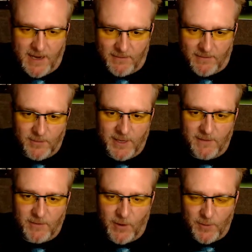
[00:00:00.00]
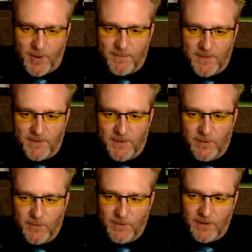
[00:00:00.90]
bit of a growth problem if
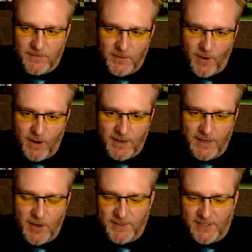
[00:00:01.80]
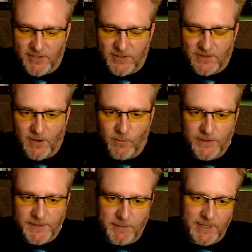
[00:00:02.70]
you if you aren't in their position. So we'll
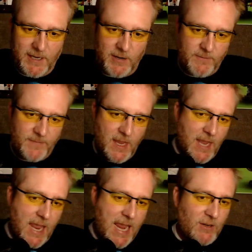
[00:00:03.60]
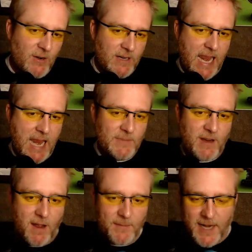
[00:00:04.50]
see what they do. Hey, during
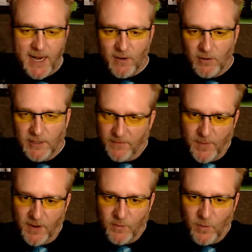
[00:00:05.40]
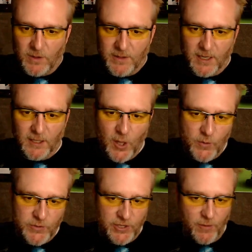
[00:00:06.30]
Gamescom today in a whole different part of the world in Cologne,
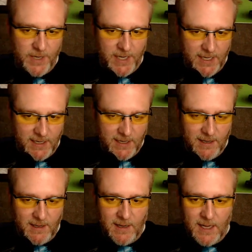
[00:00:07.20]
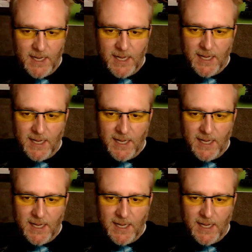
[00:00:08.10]
Germany, uh